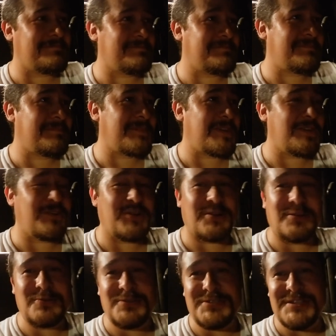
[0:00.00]

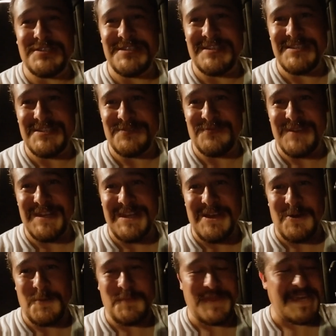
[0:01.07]
conclusion to this video
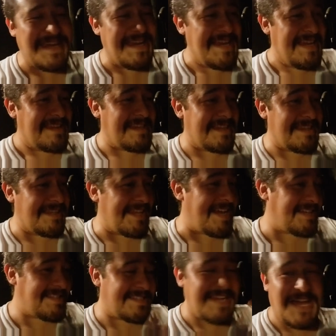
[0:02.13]
nonetheless,
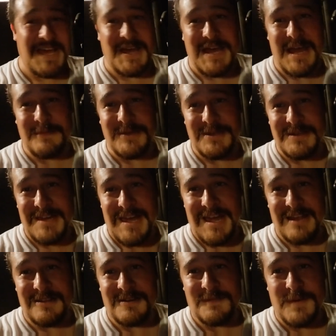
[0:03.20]
uh, I mean, I learned
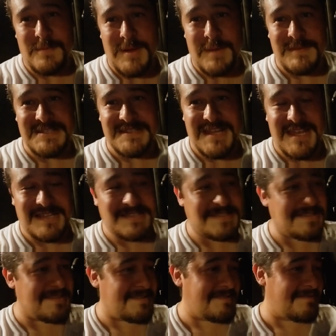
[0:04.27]
from my mistakes.
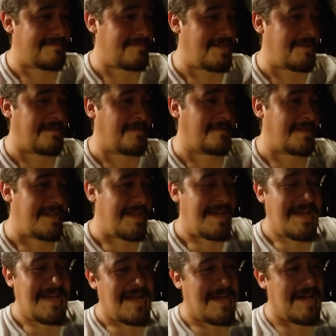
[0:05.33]
You know,
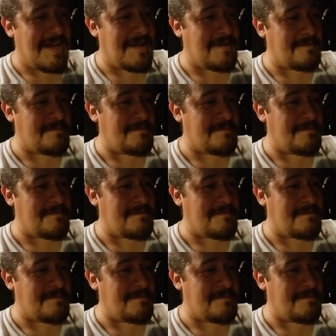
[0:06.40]
um,